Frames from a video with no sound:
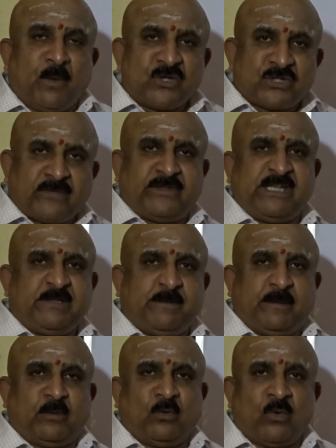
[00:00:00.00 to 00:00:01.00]
Most of
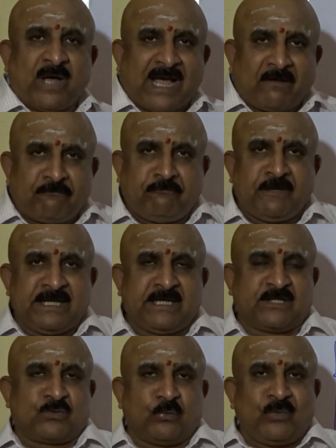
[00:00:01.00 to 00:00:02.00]
these people who have
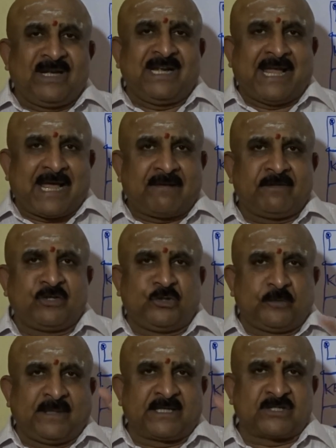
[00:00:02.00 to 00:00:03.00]
Venus will have
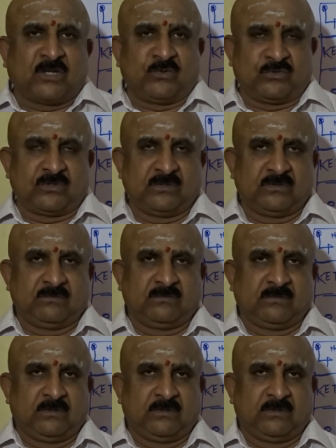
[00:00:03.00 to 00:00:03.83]
a duplex house